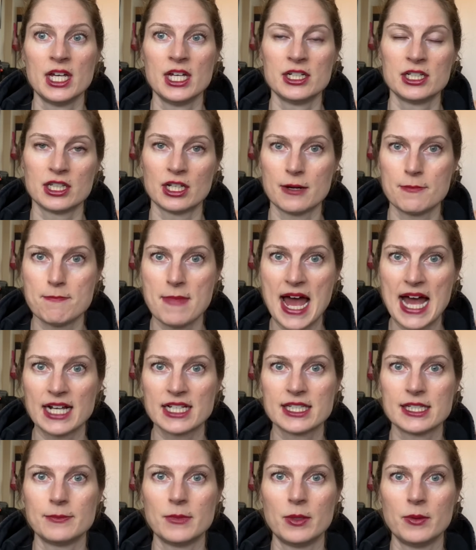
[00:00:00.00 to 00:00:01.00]
to their
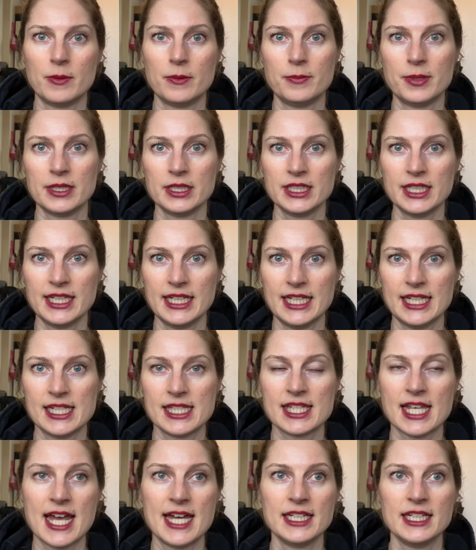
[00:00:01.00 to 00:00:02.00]
maximum
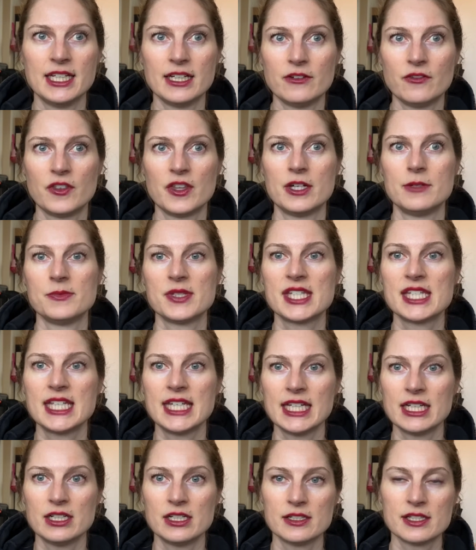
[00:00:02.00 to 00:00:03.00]
abilities and give them
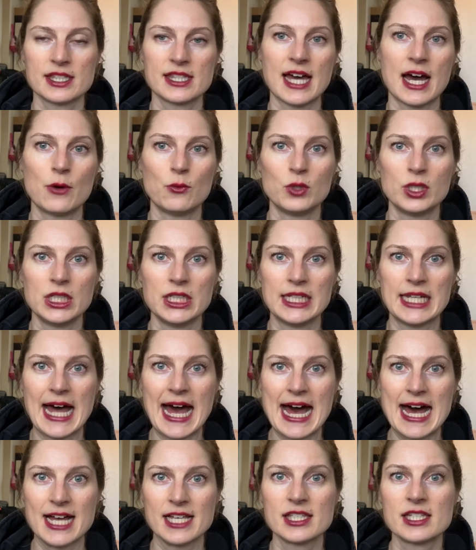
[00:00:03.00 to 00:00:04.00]
skills that will
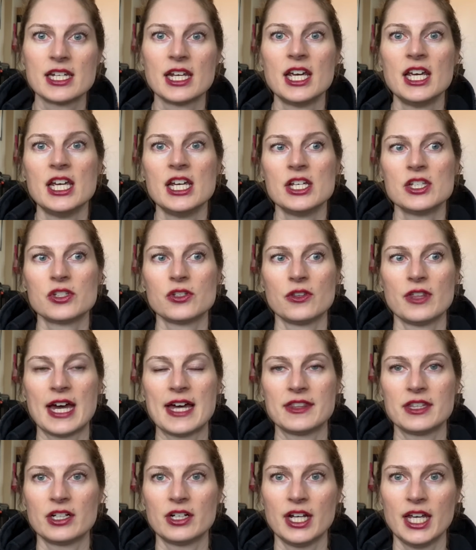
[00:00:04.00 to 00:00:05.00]
last so
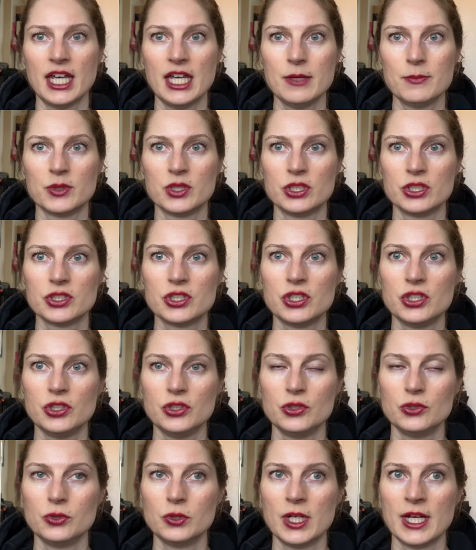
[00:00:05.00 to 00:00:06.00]
that they're able
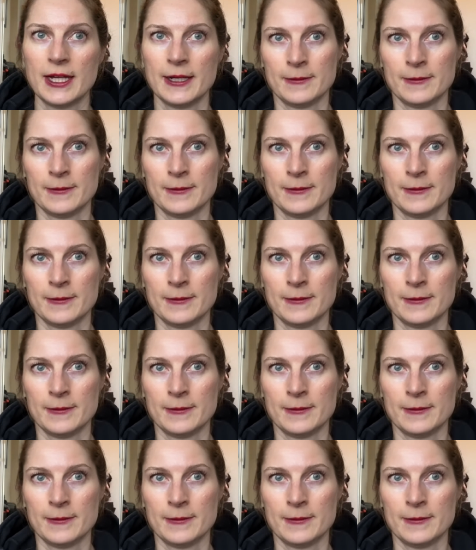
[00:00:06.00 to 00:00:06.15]
to